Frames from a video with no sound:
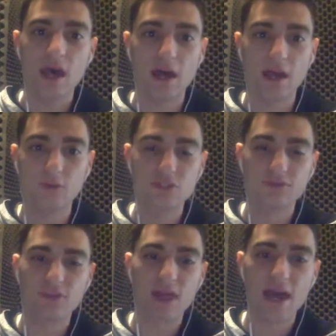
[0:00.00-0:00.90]
He was
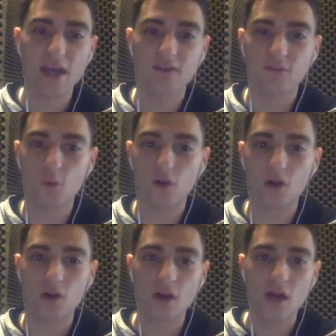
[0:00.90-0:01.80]
flagged
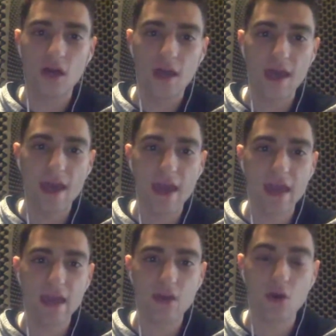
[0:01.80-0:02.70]
for
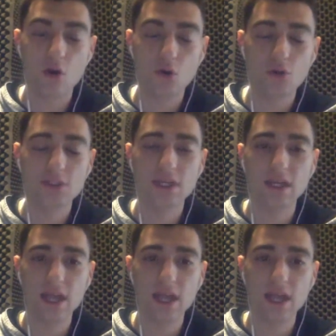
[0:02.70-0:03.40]
a holding